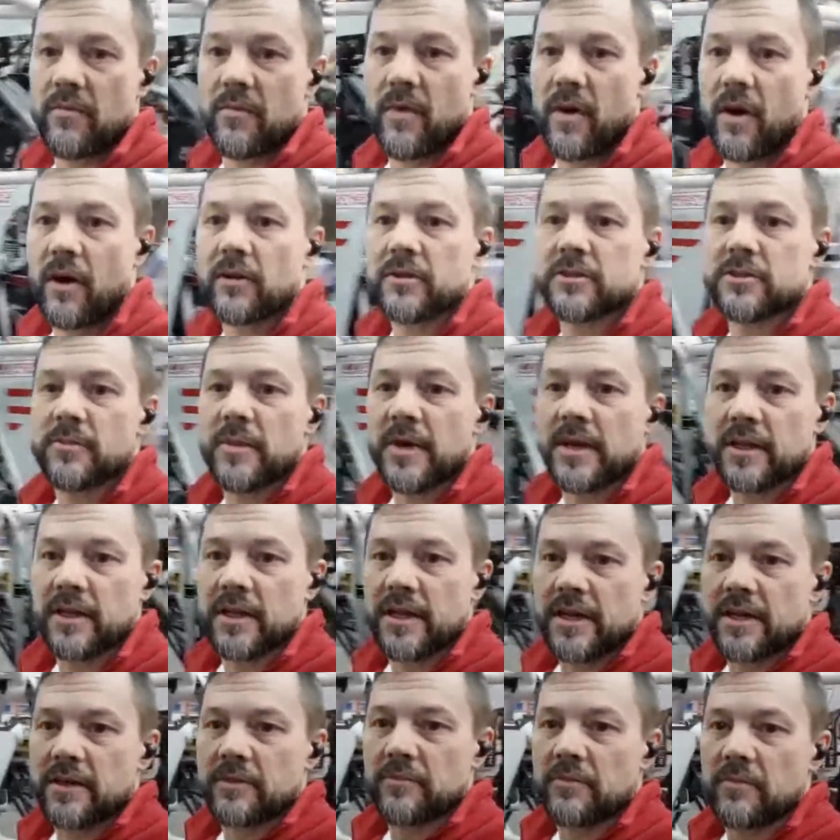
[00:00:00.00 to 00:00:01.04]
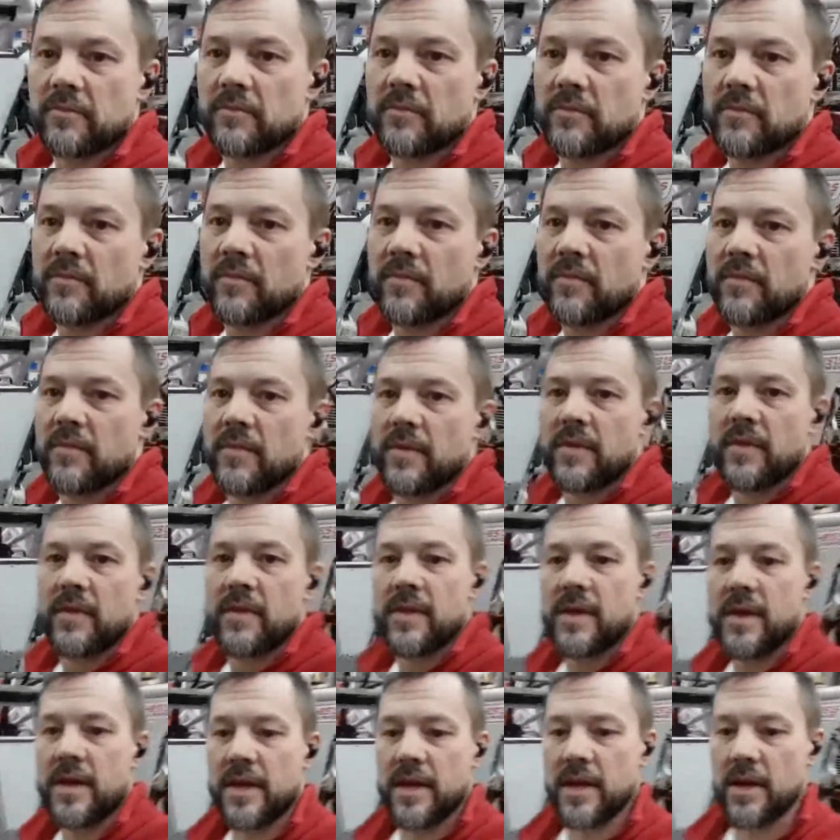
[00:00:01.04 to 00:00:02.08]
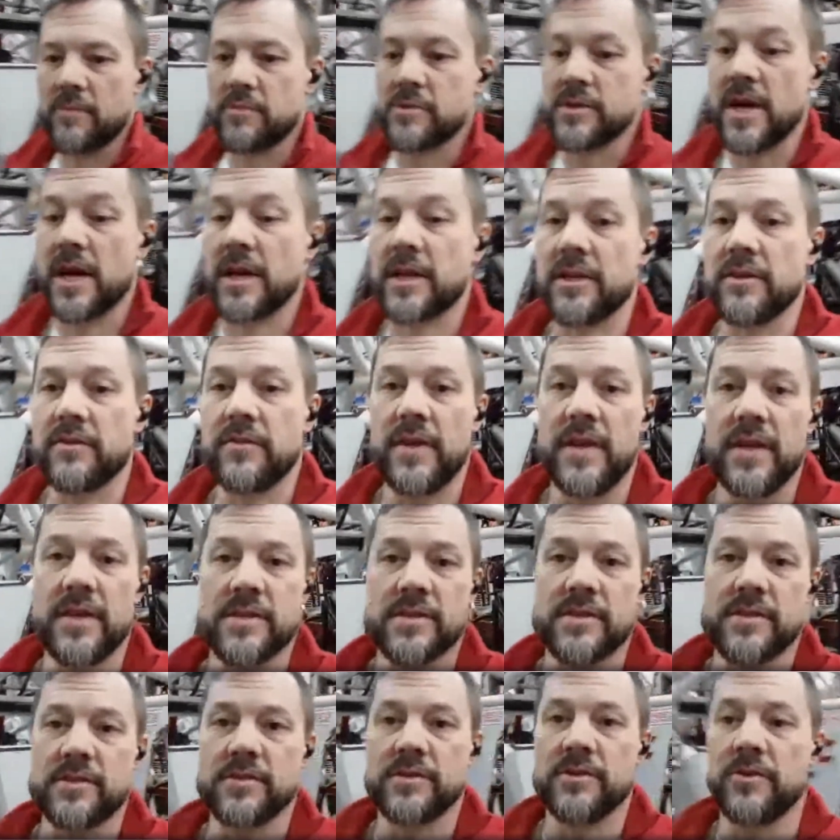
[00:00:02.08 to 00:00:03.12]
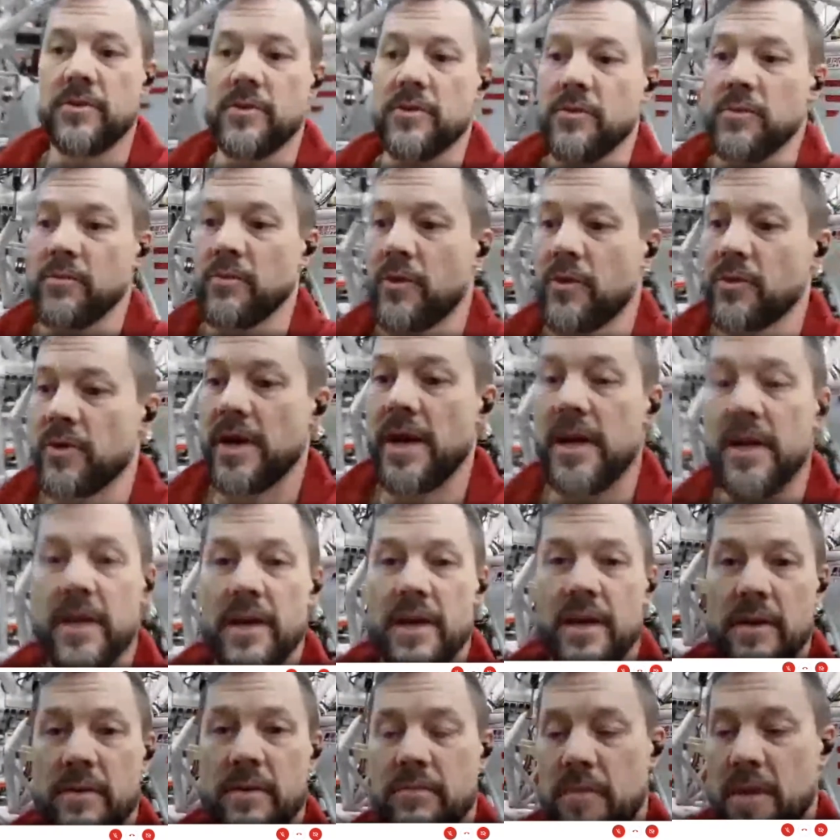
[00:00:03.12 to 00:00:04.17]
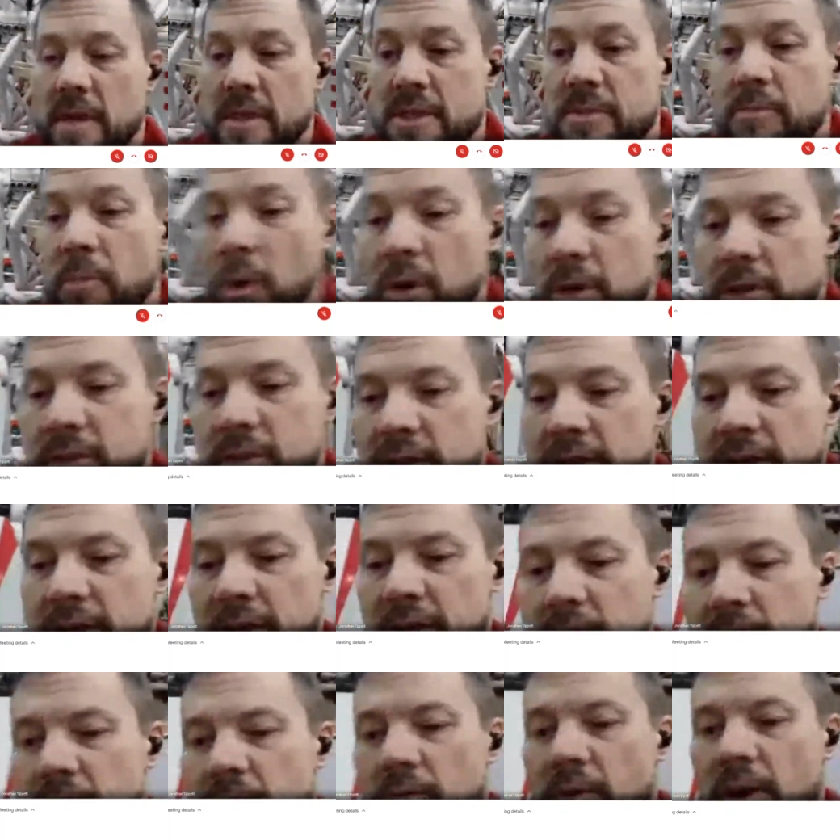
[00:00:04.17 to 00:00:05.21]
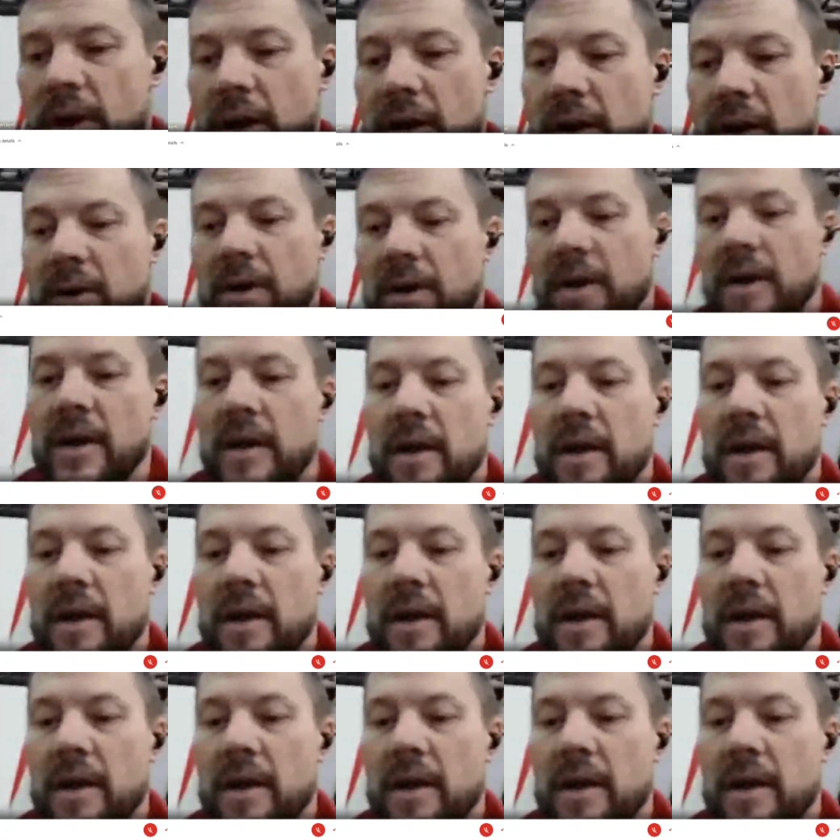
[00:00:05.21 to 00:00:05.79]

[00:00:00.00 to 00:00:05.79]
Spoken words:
ultimately the objective is to create a sports league where